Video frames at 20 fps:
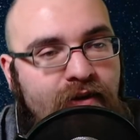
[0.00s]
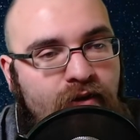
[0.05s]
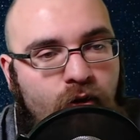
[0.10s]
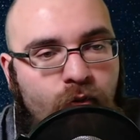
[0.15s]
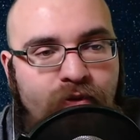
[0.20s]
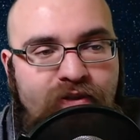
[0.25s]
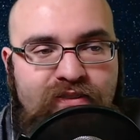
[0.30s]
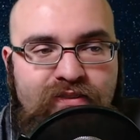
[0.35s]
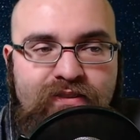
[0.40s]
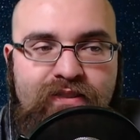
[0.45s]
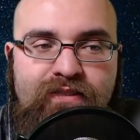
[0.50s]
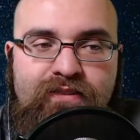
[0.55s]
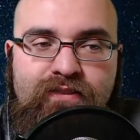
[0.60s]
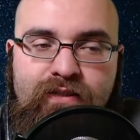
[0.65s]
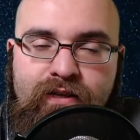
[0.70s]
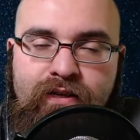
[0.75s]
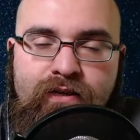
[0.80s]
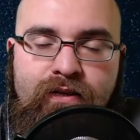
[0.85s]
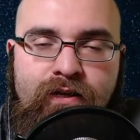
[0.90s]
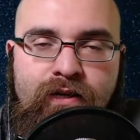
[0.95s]
Always sneaks it
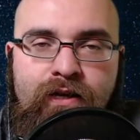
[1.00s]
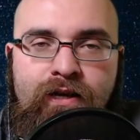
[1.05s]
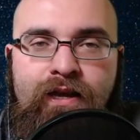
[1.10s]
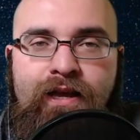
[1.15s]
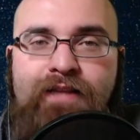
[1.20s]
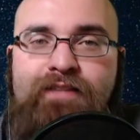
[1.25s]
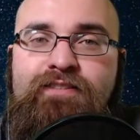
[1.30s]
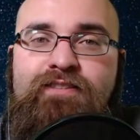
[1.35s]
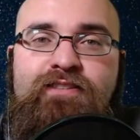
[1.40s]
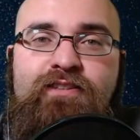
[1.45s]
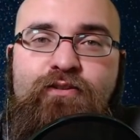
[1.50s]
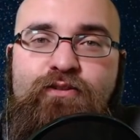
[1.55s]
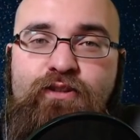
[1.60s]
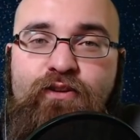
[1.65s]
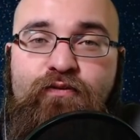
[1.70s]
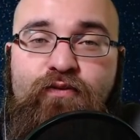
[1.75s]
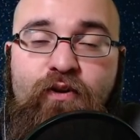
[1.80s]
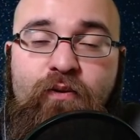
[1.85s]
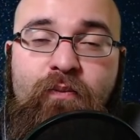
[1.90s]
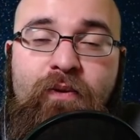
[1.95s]
in and steals it
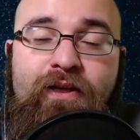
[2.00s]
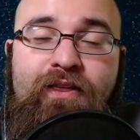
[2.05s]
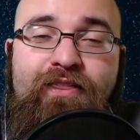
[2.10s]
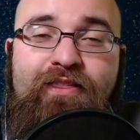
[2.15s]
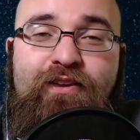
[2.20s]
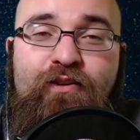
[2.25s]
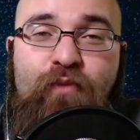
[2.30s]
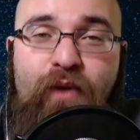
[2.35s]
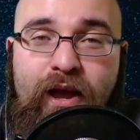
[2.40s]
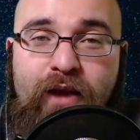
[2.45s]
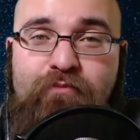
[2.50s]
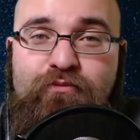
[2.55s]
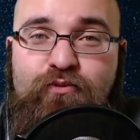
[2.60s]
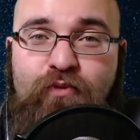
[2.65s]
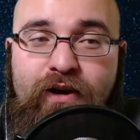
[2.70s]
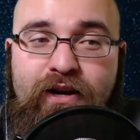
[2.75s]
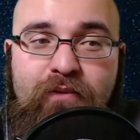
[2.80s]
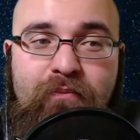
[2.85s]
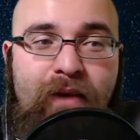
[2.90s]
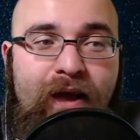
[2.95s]
from the Rams
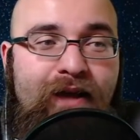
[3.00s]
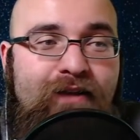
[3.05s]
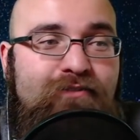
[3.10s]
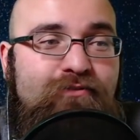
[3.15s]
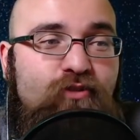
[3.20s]
running backs.